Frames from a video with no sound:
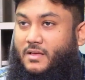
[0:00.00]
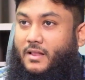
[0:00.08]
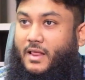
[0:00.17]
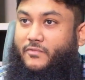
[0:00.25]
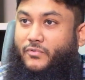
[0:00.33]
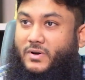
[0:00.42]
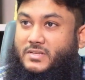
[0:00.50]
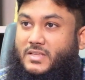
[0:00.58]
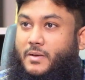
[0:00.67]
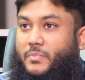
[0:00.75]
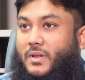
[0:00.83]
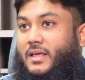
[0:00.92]
Like for
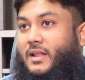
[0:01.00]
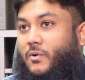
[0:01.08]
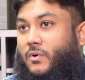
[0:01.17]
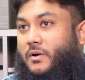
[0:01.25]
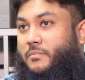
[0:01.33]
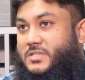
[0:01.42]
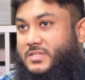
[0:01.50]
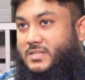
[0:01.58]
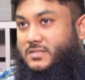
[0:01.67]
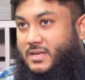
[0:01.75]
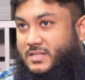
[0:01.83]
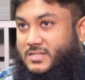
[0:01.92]
example, in our
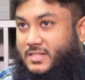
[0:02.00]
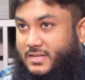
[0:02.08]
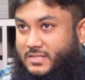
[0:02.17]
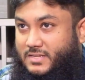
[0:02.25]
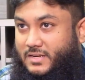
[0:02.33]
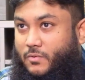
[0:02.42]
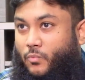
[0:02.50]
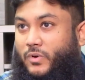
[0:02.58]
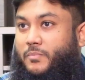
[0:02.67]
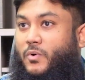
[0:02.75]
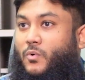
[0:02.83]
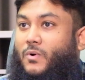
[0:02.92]
business consultancy, we
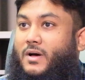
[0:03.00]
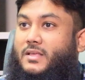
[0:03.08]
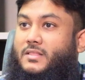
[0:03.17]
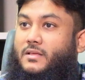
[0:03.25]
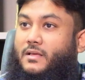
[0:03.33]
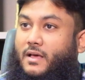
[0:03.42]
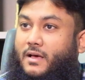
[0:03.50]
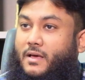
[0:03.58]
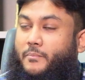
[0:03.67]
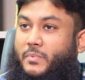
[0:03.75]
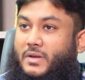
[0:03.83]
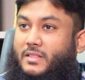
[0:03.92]
provide a
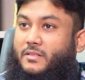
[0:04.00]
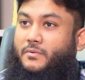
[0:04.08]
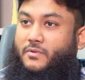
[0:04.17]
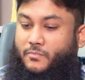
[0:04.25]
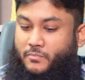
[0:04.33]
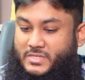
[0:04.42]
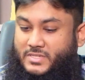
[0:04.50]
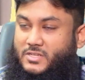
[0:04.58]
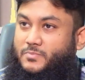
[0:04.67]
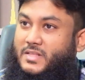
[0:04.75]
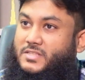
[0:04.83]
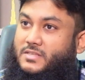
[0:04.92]
complete
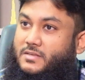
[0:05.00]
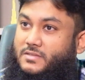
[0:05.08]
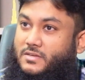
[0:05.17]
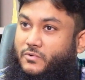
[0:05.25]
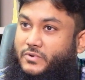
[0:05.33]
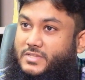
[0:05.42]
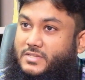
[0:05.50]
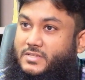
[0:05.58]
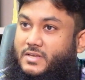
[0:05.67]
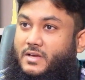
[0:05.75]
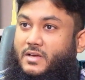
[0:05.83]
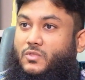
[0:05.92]
businessman services
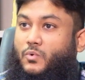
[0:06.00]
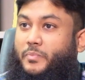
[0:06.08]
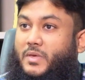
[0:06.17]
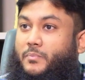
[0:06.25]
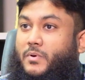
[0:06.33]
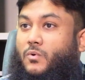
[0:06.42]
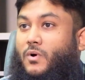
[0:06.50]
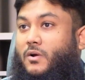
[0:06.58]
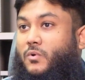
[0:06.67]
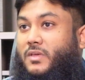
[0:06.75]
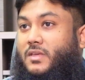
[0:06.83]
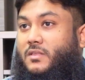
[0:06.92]
to people who are
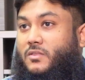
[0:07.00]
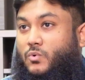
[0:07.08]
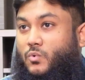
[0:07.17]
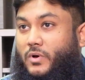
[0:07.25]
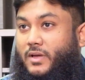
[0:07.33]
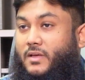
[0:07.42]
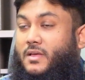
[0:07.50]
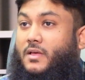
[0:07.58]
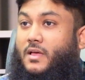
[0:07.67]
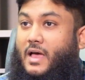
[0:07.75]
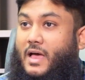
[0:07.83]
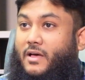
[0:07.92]
looking to
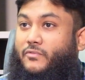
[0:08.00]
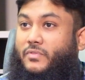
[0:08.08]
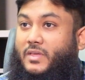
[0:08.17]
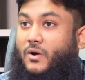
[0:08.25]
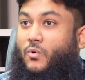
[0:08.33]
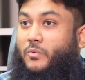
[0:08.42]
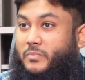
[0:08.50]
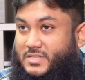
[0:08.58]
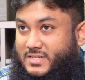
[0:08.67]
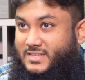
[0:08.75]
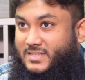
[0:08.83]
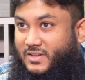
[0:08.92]
have their own
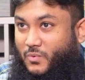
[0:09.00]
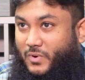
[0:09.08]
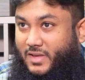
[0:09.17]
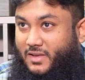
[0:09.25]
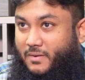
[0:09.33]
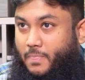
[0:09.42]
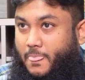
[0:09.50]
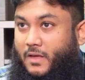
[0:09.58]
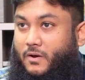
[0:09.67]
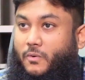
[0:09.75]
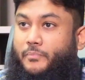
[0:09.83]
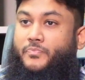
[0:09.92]
business in UAE. You
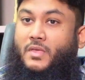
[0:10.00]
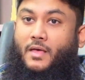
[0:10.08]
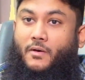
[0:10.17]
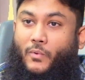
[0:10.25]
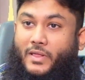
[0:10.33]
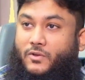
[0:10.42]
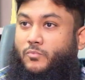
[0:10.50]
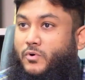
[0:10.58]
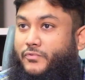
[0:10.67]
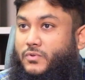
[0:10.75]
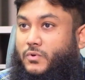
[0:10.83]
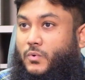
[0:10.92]
know, when you
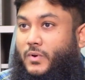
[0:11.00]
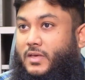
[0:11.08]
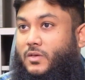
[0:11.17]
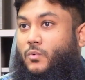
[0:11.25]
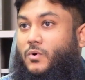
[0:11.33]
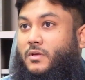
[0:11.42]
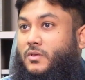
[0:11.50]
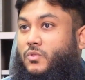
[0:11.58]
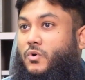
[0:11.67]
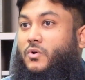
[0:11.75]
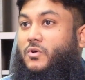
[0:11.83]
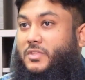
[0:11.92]
move to UAE, you
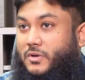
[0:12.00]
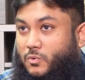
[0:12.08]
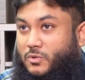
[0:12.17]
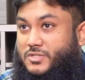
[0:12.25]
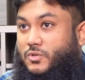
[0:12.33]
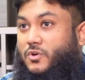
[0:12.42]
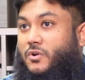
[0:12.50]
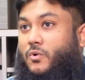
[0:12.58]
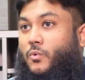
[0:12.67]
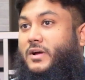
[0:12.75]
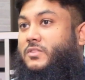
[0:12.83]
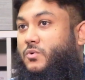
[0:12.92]
don't know the rules, you don't know
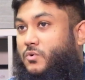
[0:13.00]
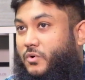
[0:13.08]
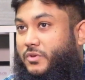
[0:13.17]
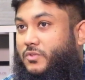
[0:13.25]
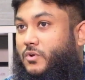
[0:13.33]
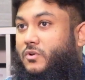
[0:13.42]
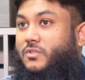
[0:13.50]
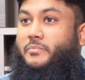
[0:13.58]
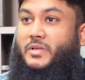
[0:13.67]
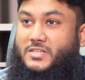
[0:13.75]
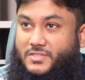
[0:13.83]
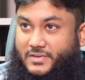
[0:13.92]
where to go, you don't know the
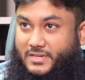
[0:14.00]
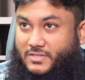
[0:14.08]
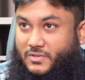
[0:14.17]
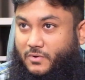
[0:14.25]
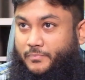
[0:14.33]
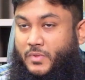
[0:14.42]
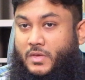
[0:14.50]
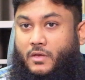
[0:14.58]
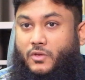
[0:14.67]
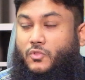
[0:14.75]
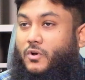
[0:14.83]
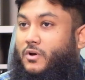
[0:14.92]
ministries, you know,
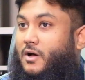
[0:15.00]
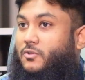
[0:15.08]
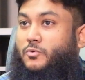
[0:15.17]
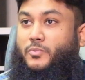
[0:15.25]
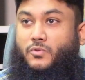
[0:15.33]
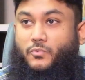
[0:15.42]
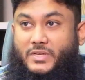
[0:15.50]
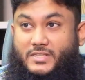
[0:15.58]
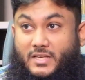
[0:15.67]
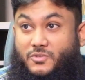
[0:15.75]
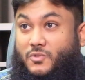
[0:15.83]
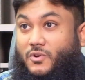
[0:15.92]
you don't know how to put
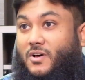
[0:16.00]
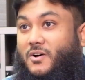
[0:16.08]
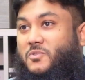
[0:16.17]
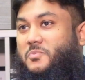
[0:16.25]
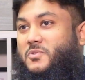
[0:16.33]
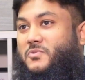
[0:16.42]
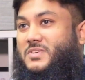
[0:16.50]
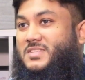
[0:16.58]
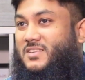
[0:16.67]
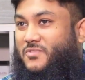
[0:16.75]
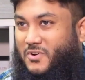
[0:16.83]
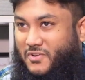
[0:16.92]
visas, you don't know how to put
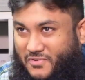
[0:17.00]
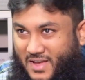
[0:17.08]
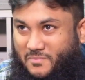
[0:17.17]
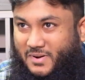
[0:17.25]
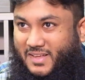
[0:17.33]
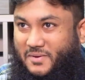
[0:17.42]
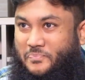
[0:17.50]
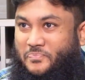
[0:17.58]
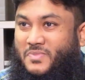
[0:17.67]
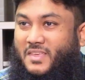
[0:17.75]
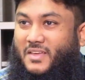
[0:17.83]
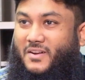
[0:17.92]
visas for your family.
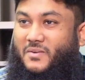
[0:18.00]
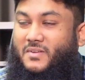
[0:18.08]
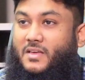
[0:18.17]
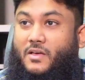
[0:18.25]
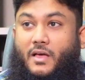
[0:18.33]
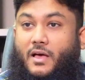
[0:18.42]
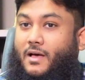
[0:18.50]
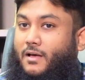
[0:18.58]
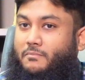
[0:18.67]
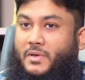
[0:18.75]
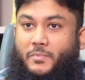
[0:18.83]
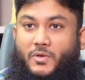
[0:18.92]
You know,
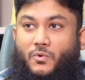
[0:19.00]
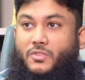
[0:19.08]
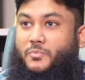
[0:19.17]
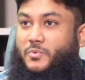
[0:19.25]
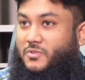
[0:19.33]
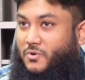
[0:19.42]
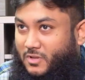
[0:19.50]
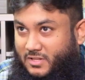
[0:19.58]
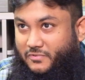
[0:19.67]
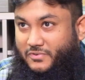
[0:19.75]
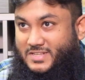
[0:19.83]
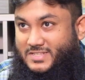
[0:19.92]
maybe you want to put
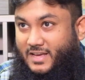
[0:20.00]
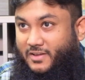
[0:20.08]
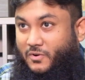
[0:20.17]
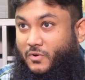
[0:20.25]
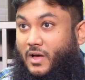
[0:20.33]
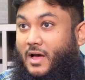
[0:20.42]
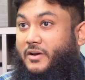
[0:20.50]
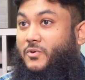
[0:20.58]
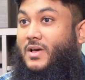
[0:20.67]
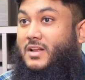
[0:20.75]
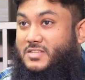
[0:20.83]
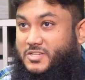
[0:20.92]
golden visa, you know, are you
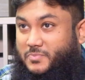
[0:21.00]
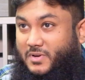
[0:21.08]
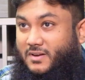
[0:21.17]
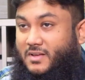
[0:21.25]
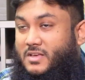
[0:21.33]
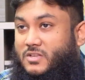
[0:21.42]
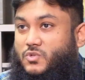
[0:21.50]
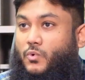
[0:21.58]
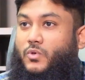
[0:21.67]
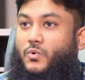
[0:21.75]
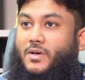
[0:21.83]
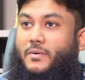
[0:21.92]
eligible? So
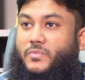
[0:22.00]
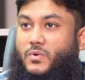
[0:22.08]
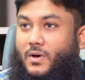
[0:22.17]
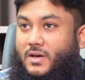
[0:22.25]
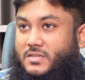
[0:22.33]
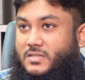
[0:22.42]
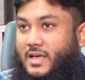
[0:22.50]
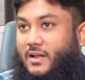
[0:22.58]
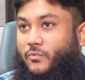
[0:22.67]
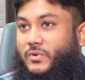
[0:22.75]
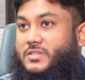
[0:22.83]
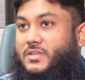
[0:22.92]
you come to us and
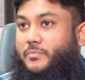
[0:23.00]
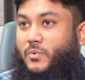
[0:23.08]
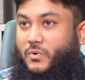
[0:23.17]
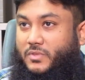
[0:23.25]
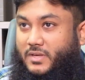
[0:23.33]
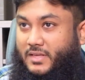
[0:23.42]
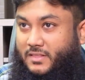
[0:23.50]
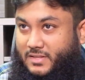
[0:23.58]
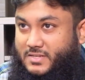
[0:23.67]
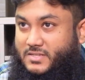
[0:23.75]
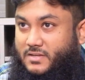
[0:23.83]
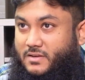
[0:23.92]
we support in this.